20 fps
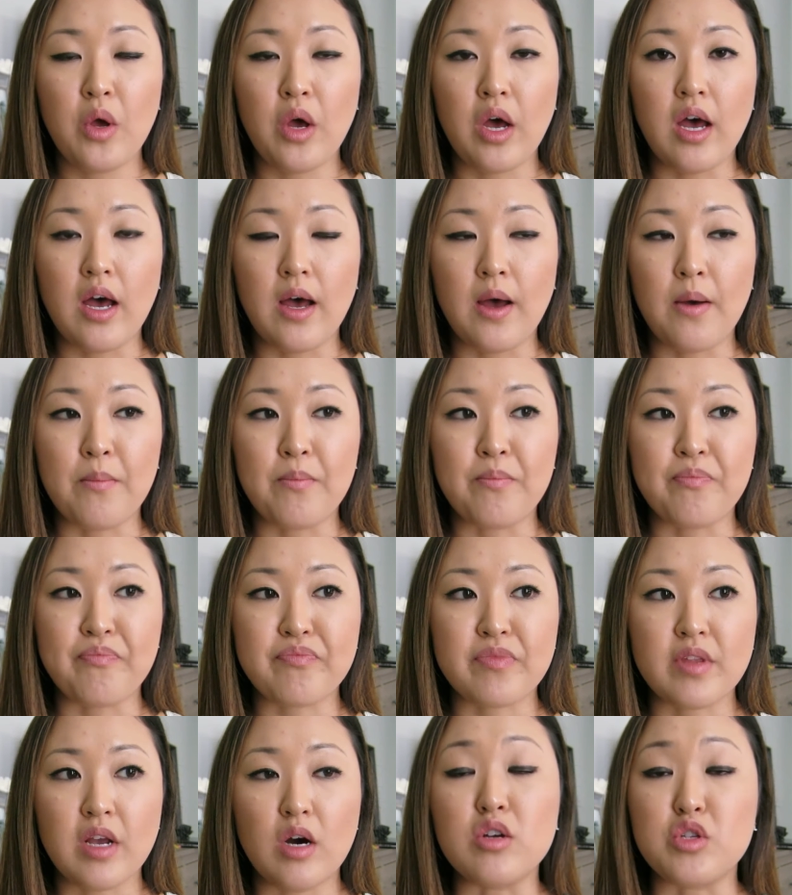
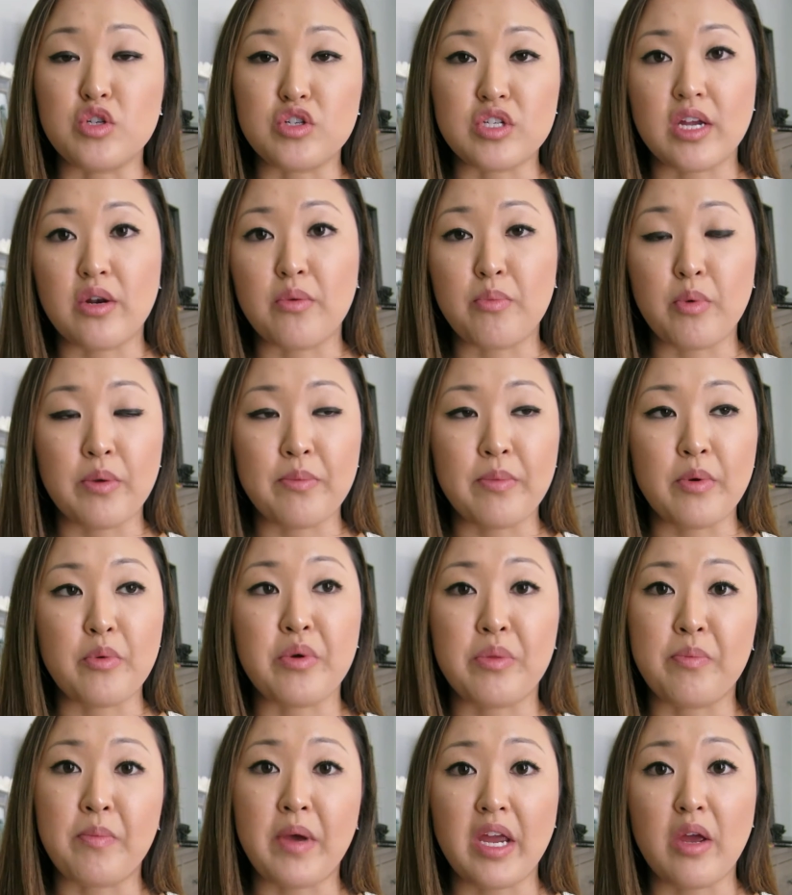ultrasound appointment
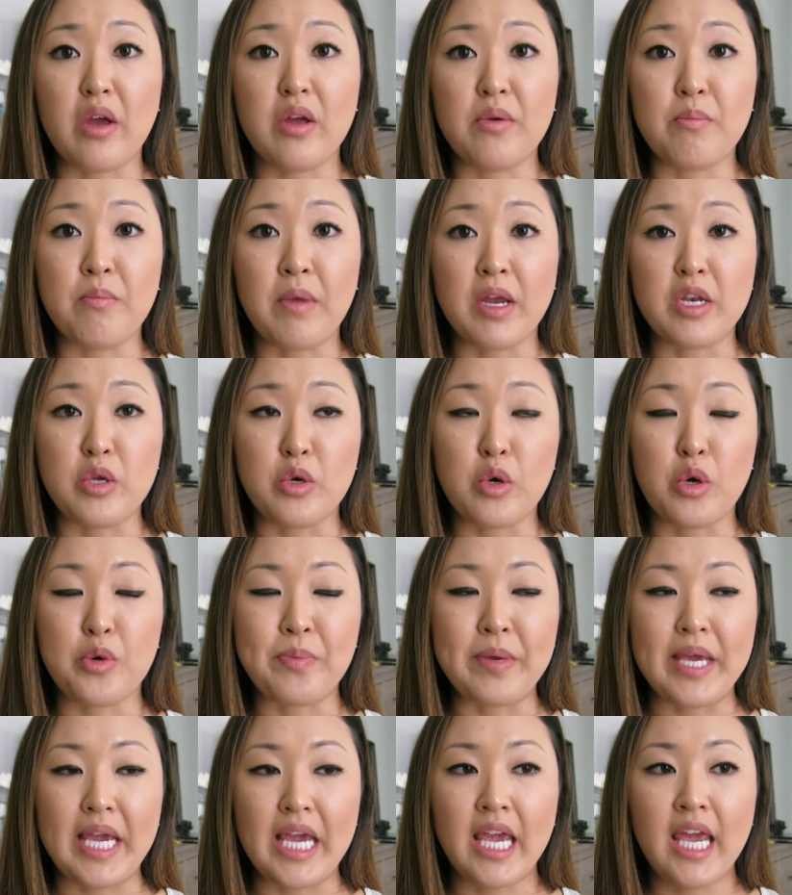with my new
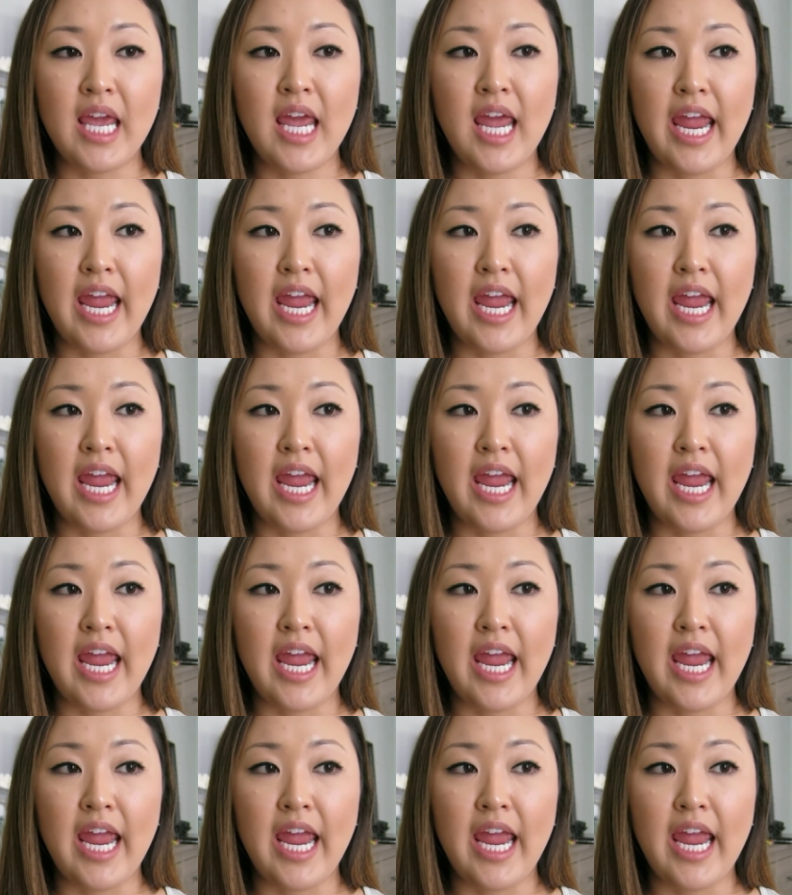OB,